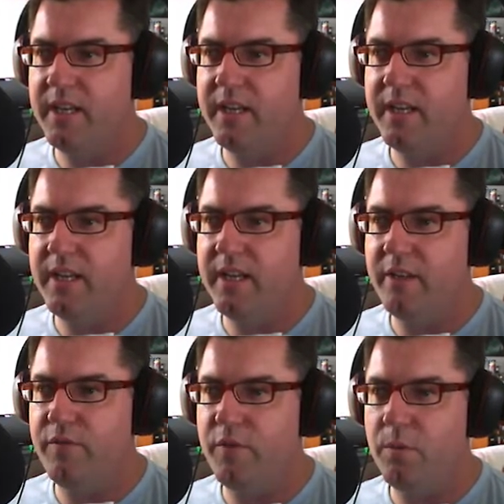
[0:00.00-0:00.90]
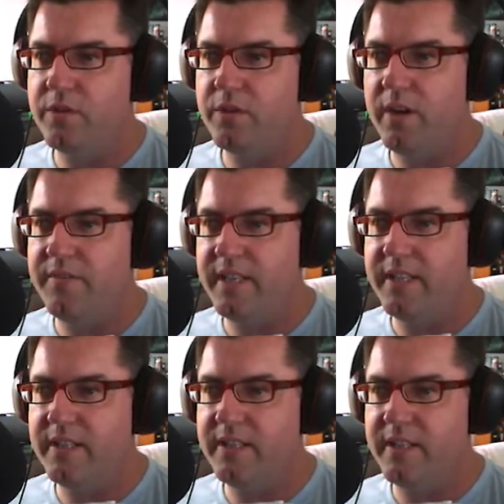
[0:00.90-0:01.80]
little four-wheel drive
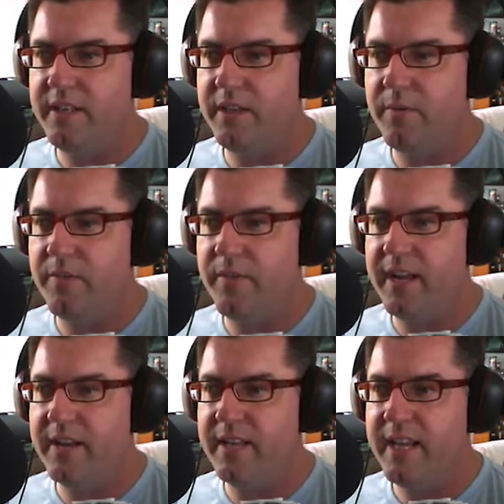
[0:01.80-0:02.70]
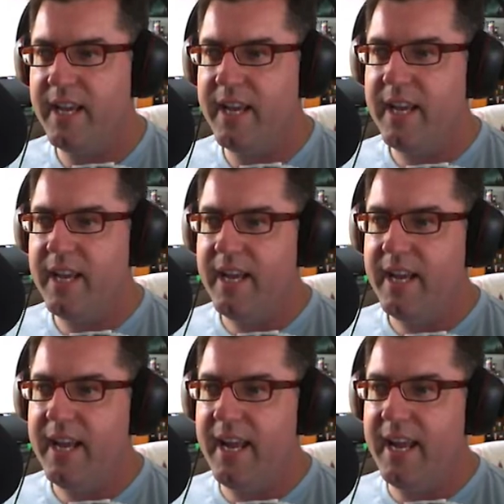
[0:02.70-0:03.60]
thing that you run around in,
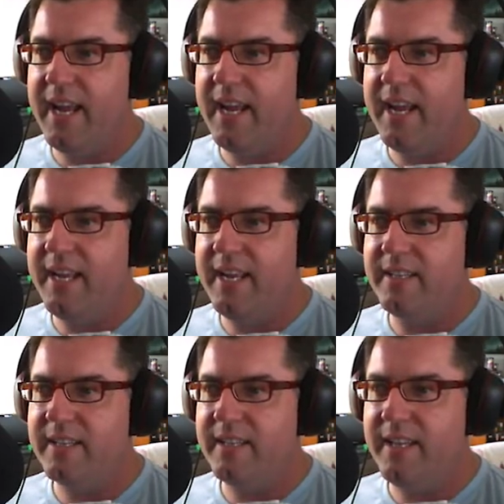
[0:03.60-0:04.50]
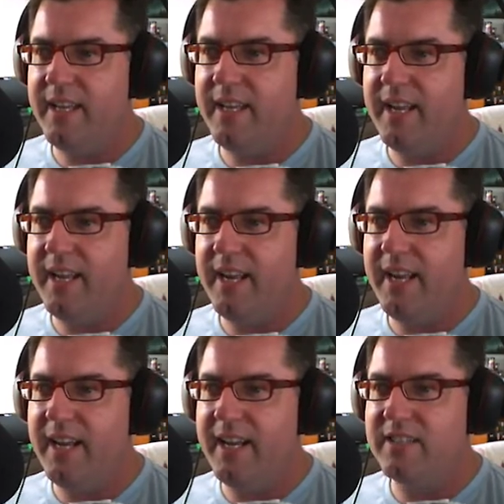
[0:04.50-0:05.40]
and
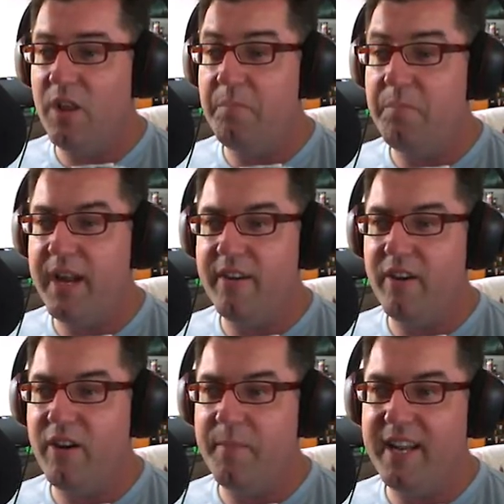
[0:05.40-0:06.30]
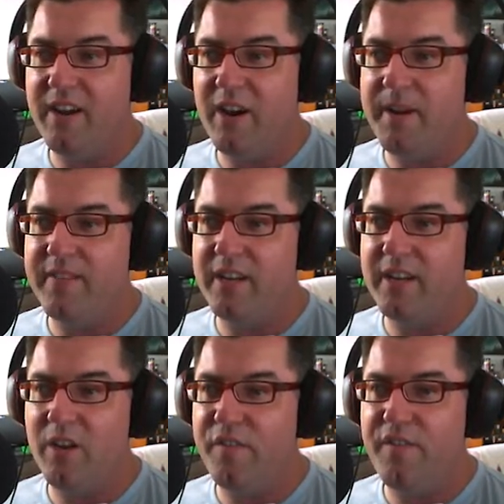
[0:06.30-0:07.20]
it is a lot better. I mean, I'm having
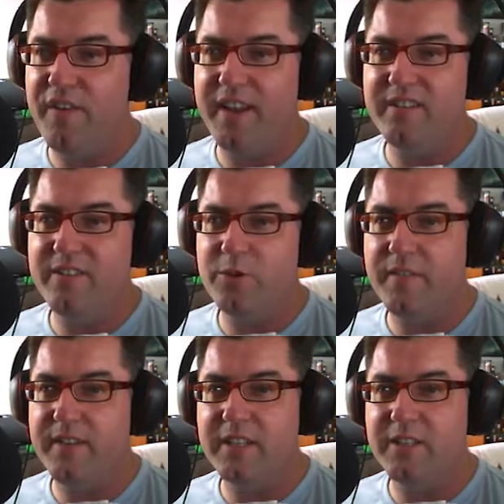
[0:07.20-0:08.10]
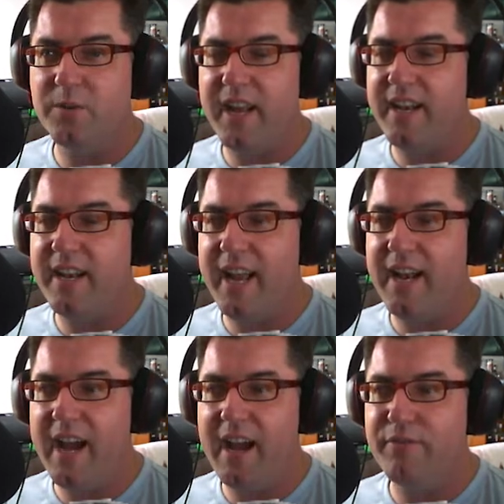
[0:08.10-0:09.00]
a lot of fun driving this around,
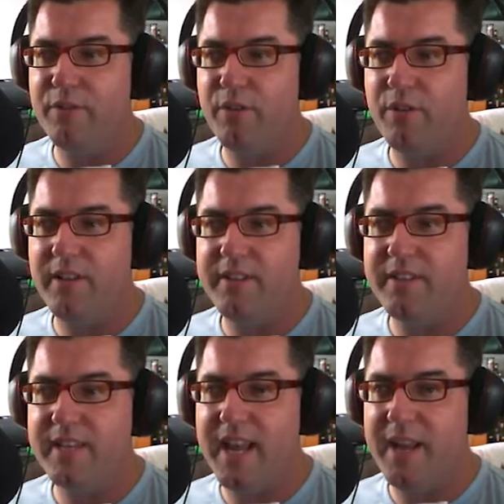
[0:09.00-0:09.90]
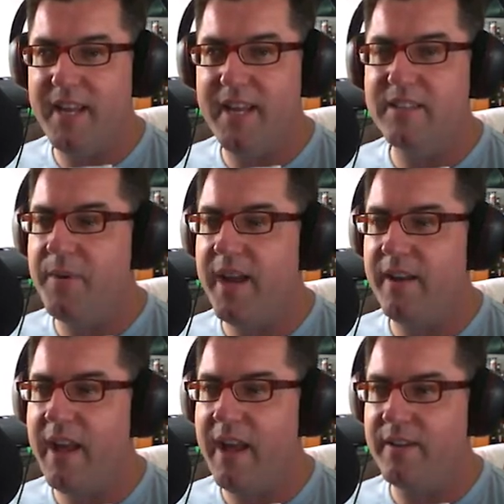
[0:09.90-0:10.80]
and after all, this game is
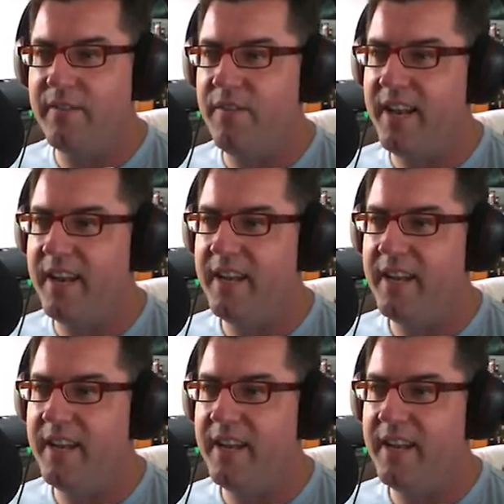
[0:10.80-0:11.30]
about having fun.